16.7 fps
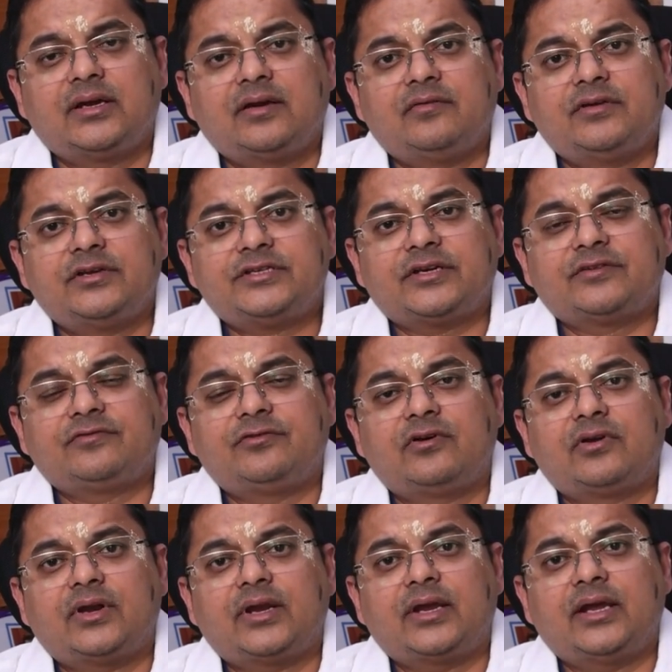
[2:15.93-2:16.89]
We check
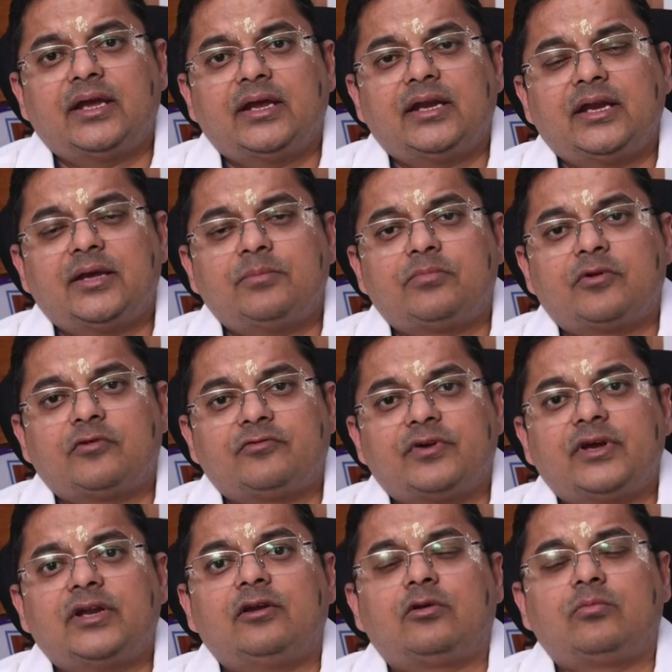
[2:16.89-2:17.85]
for ANA
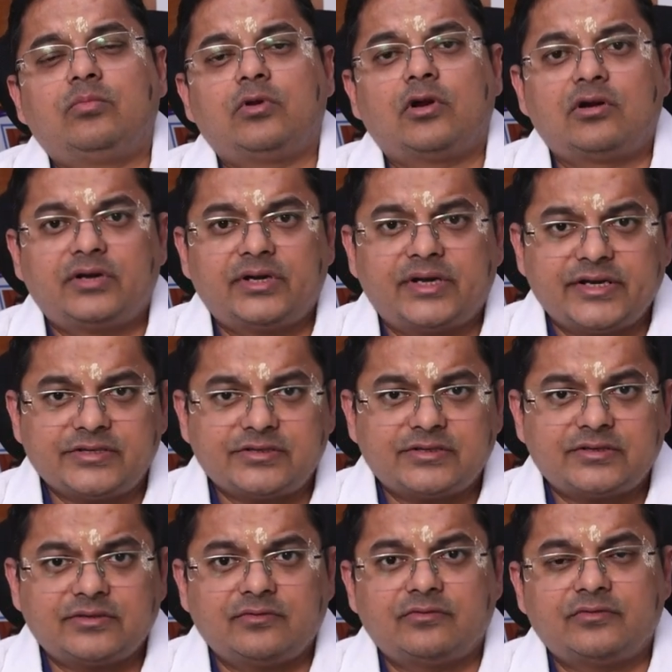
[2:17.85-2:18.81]
profile or blot
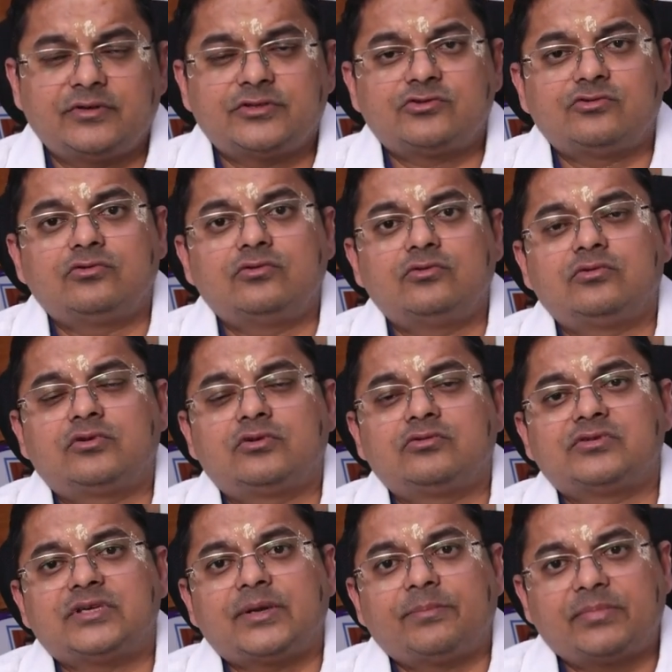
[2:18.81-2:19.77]
test to
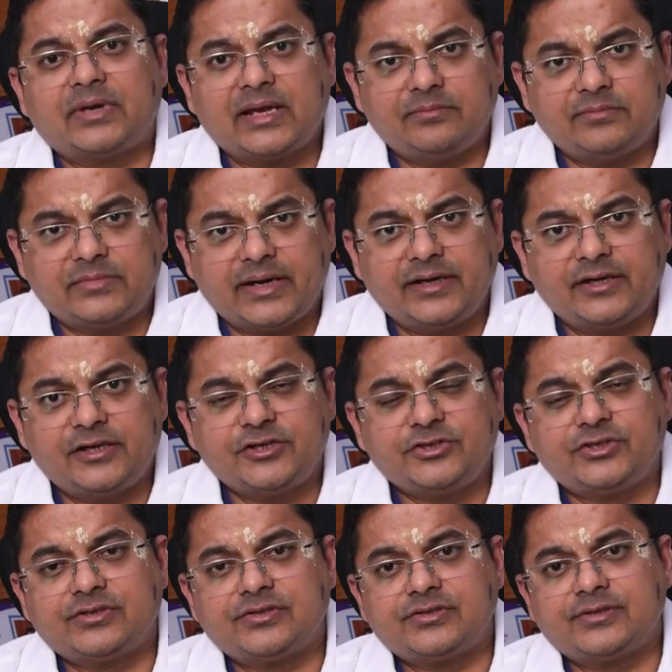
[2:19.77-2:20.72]
subtype the
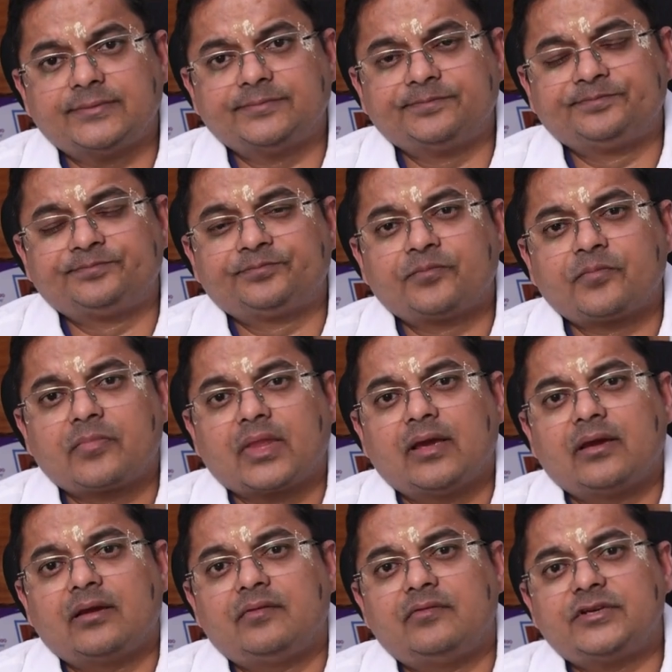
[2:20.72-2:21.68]
antigens.
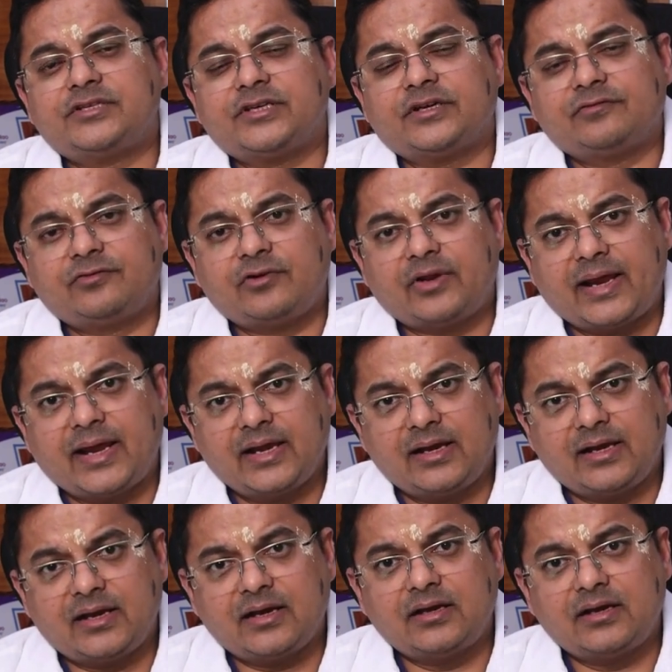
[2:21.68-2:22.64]
We check for
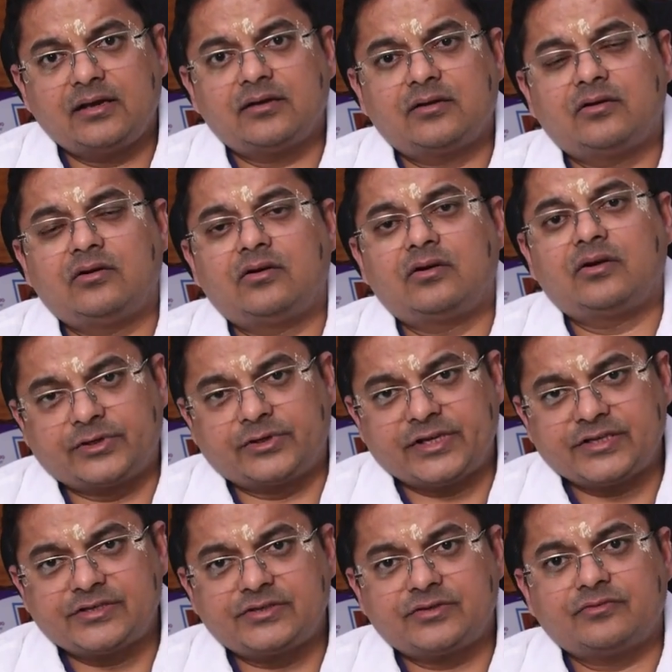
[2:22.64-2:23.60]
ANCA or
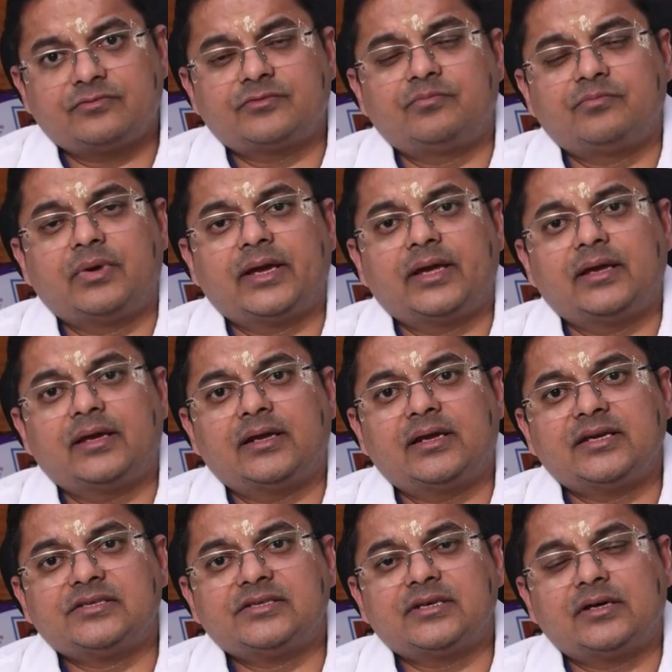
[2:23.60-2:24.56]
test by
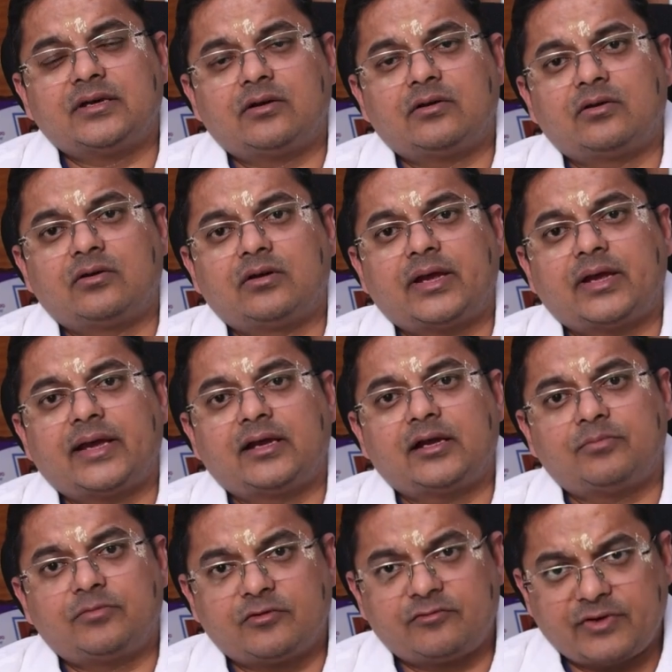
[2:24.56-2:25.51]
ELISA or
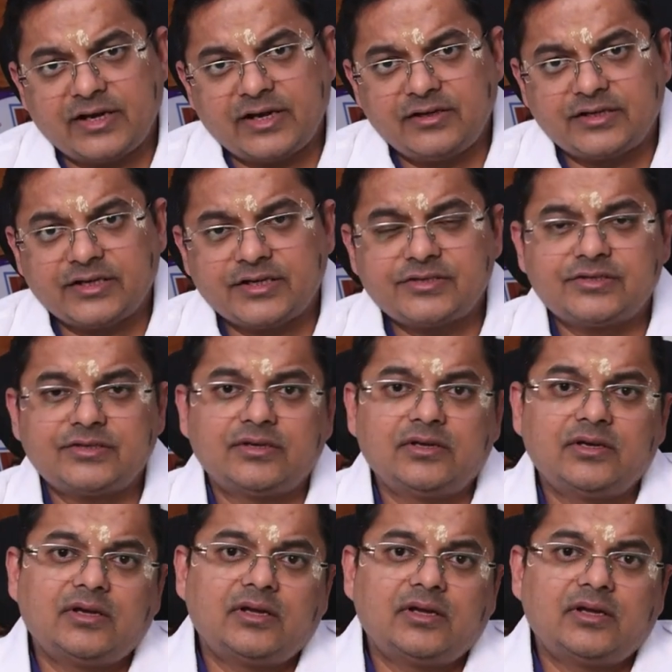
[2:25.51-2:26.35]
ANCA profile test.